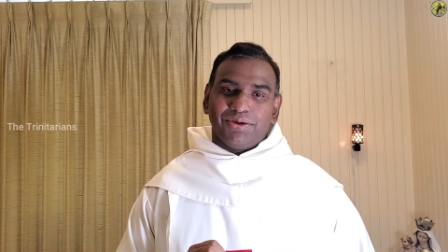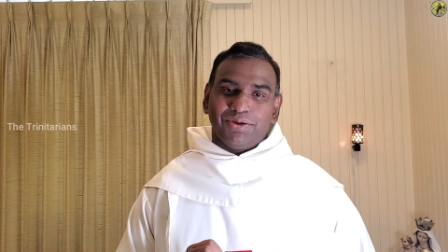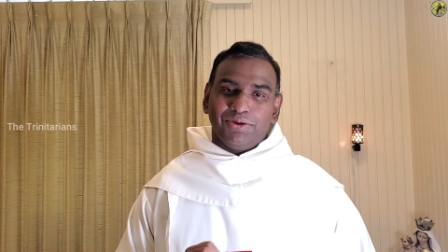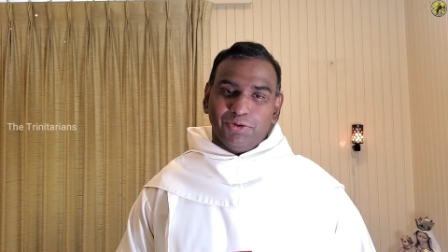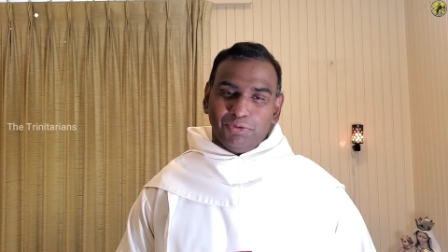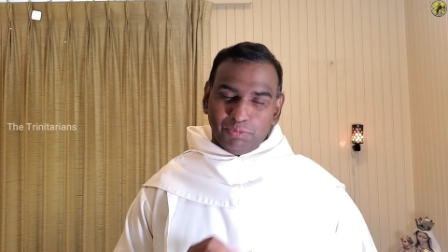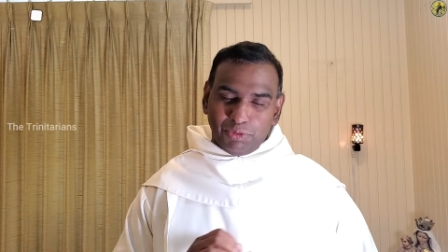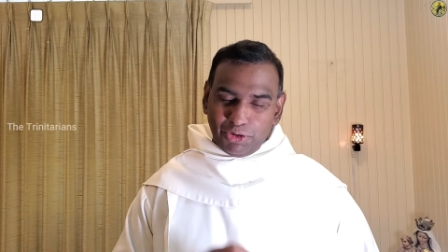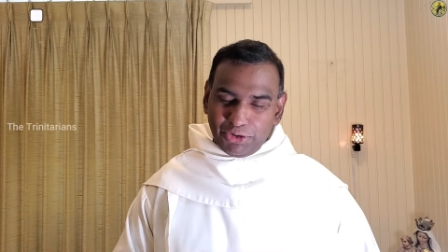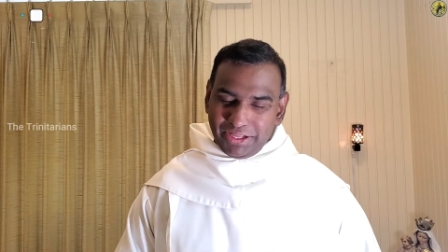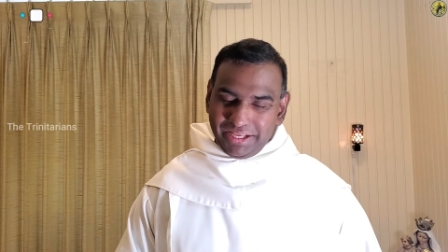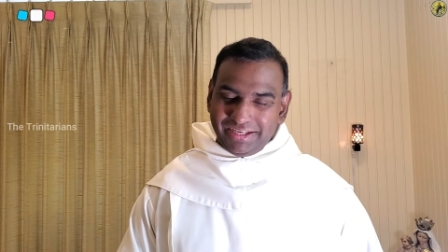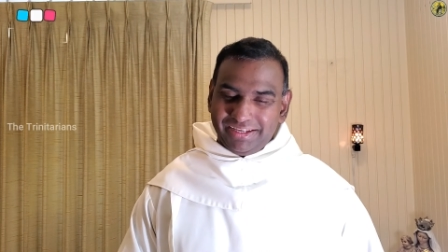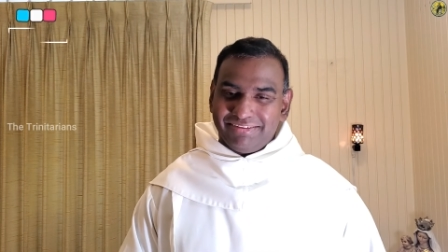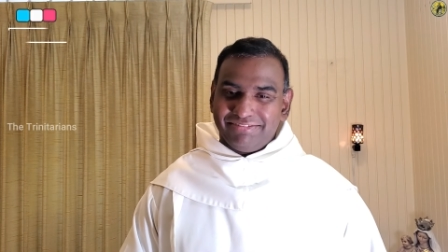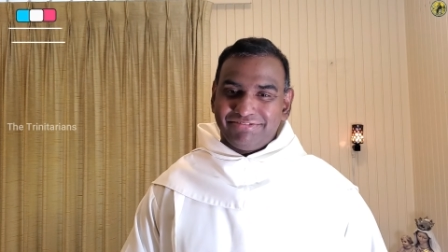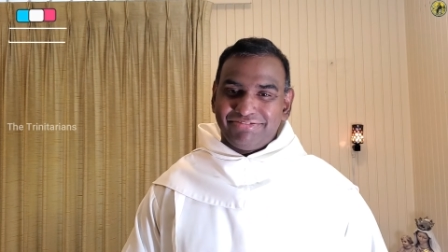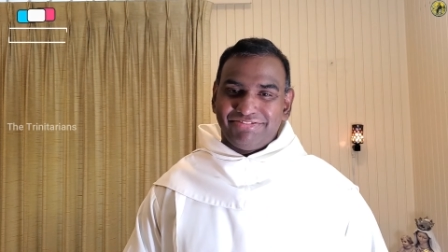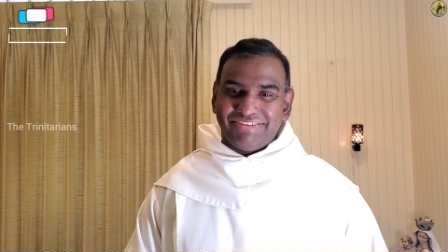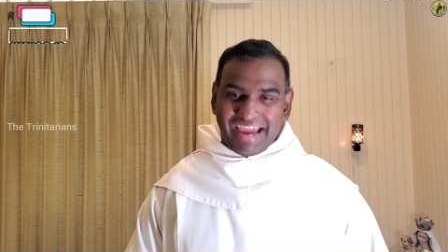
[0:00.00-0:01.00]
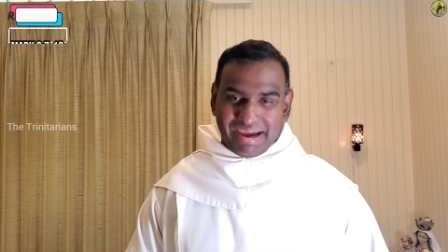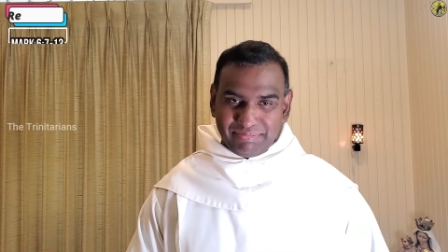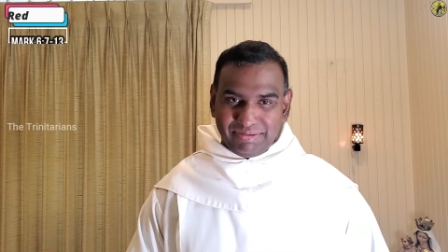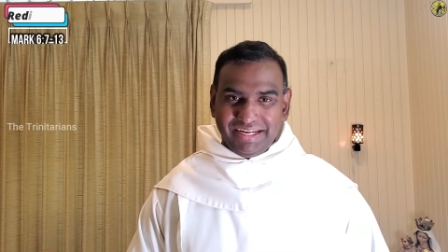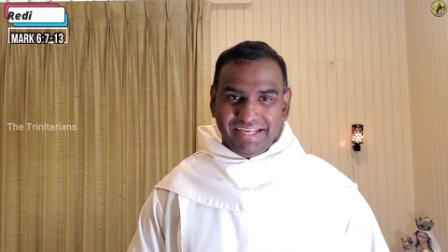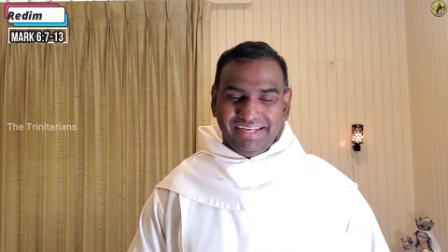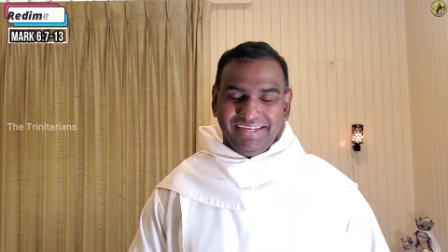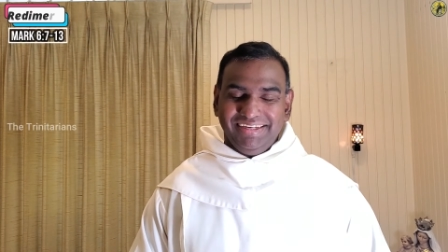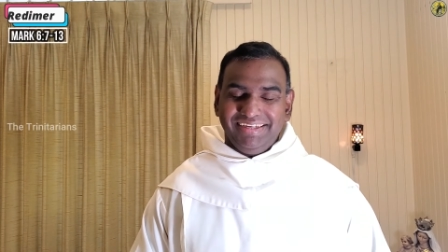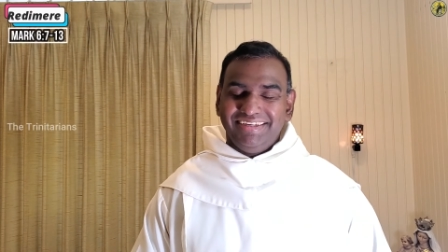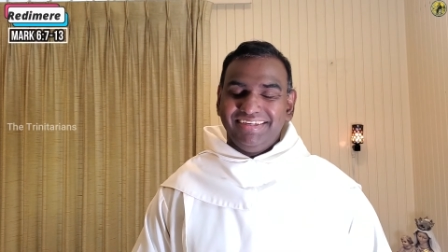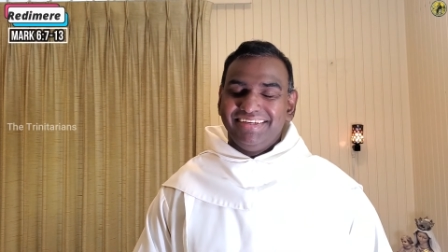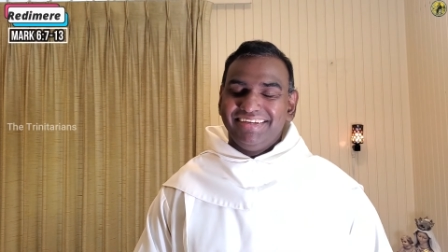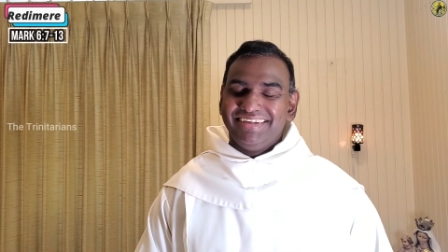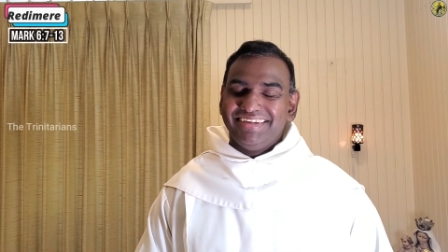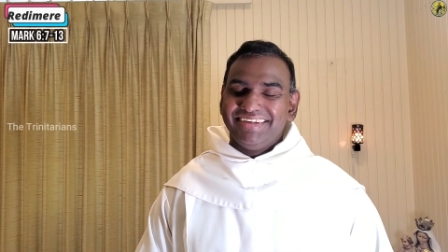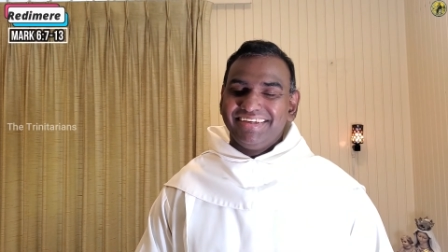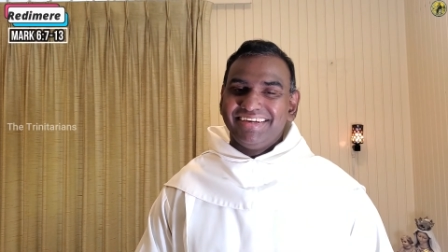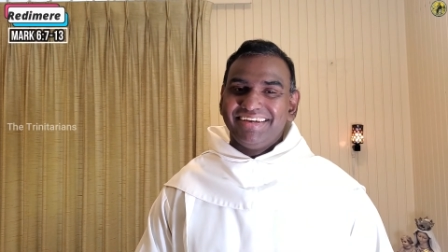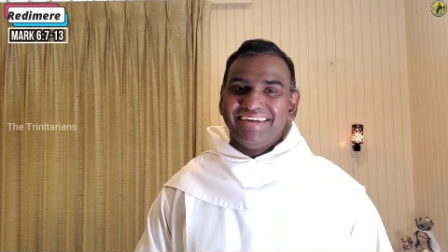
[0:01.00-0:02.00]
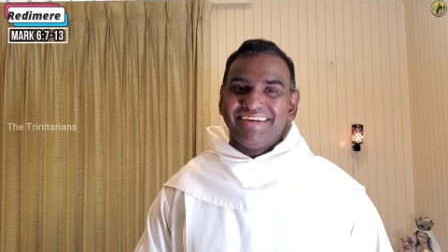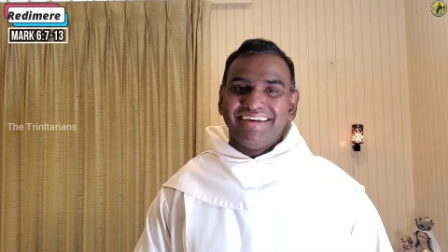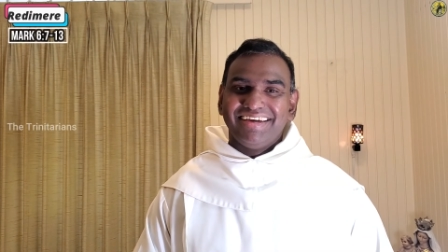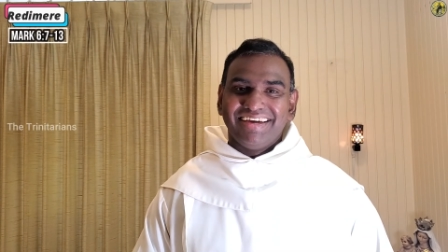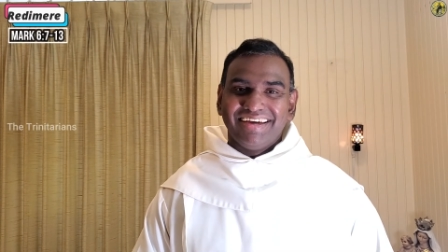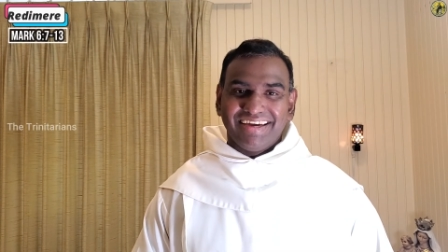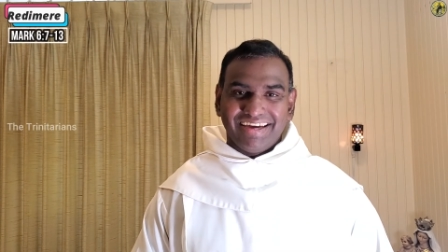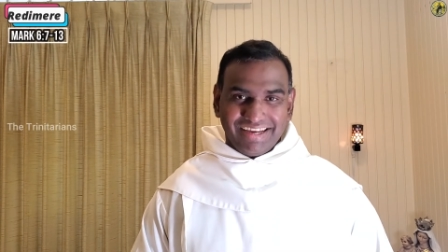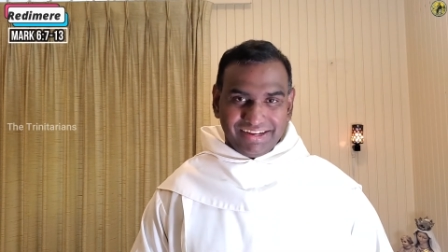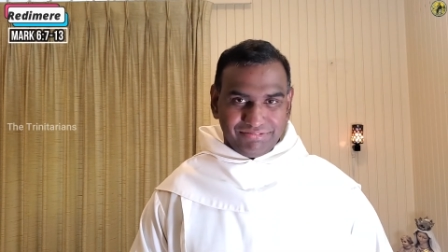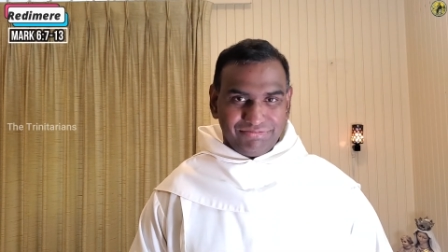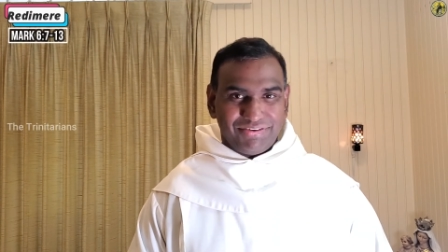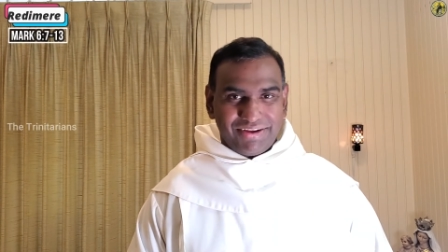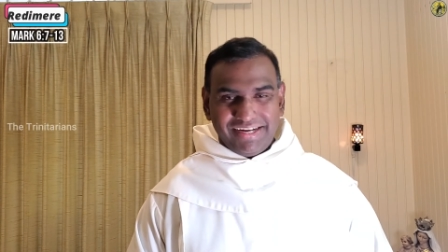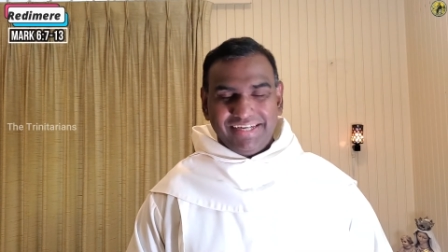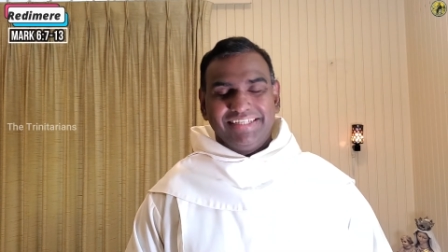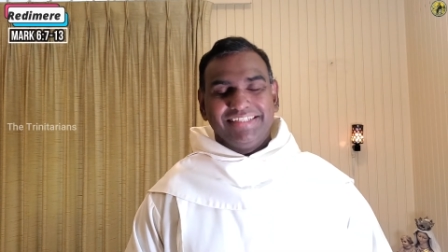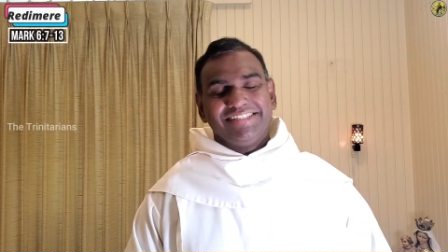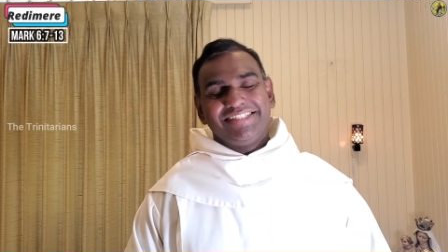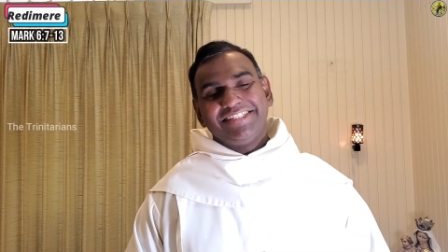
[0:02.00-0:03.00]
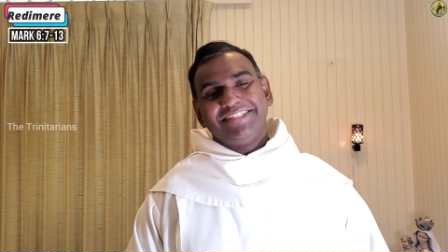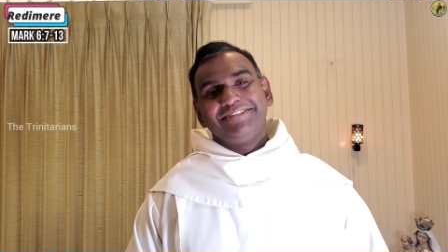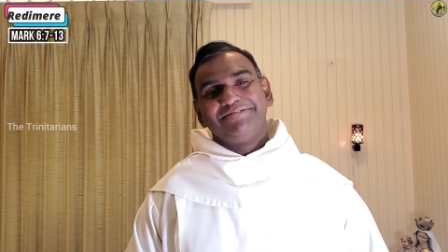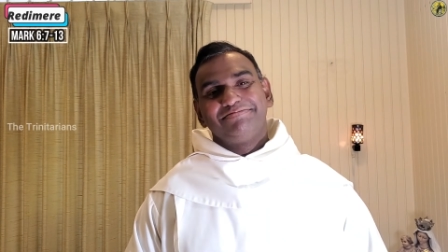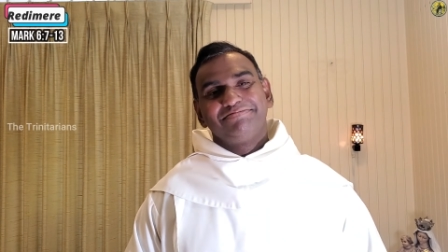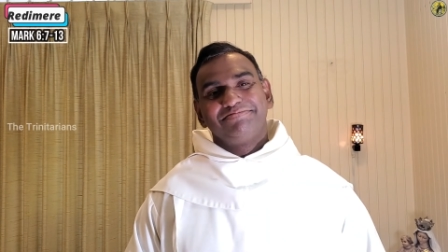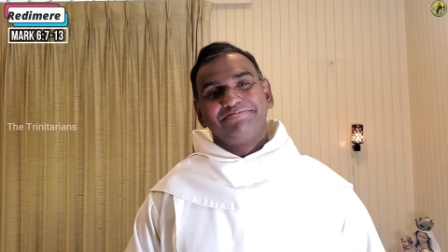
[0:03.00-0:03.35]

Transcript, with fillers: Good morning, family and friends.